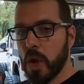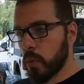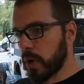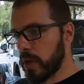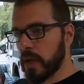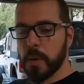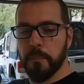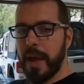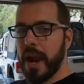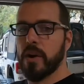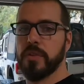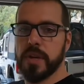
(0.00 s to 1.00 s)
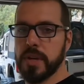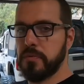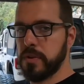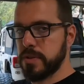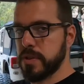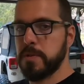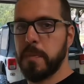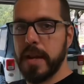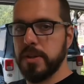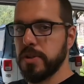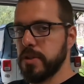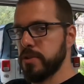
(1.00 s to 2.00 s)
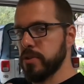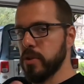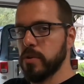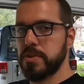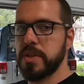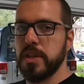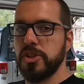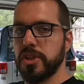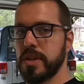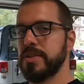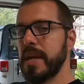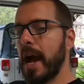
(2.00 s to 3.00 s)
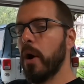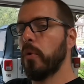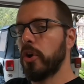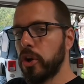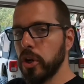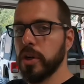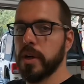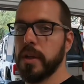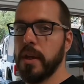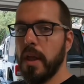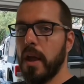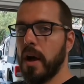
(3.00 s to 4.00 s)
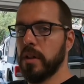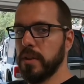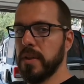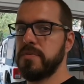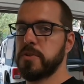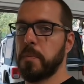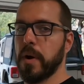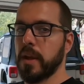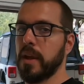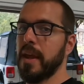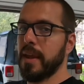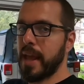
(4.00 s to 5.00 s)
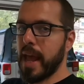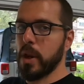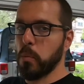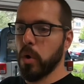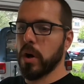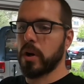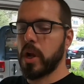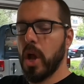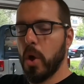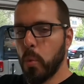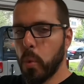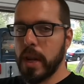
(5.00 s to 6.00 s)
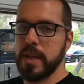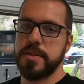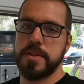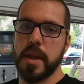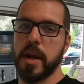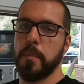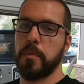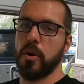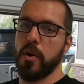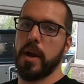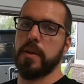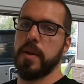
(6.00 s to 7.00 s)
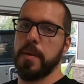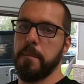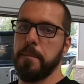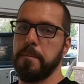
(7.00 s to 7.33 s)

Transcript: we're gonna compare the different suspensions, and you'll see just how good a leaf spring can work when it's set up correctly.